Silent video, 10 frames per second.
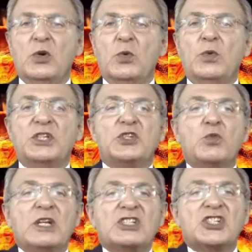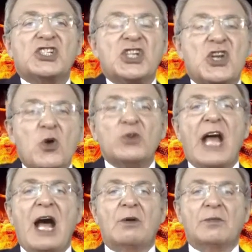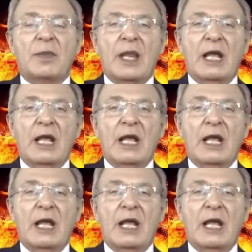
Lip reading: which will slow down